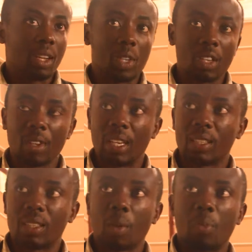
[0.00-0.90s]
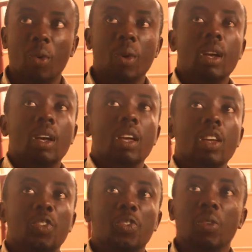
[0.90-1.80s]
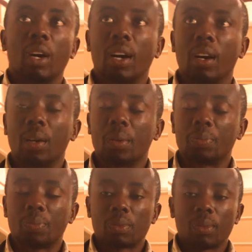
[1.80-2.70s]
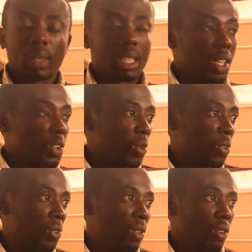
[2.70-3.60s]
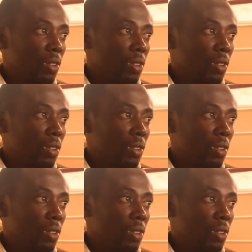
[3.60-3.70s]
I'll give an example. If the youth,